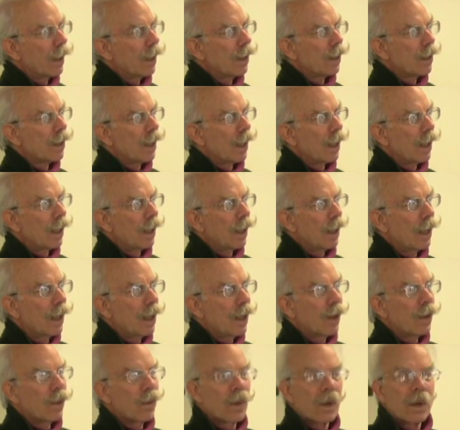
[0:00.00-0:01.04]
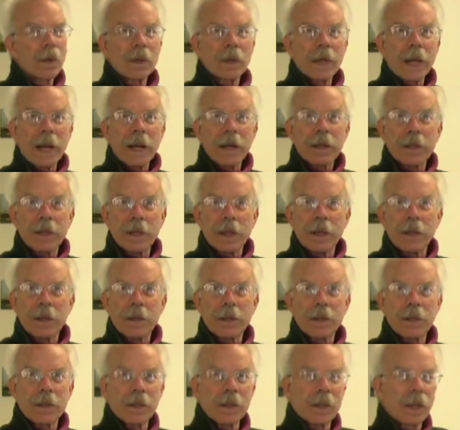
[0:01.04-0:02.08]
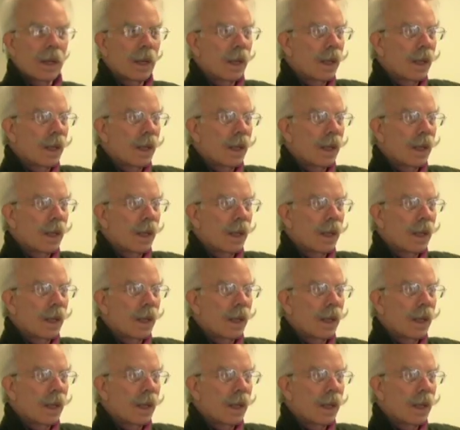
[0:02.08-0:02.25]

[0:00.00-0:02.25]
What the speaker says: as a world axis.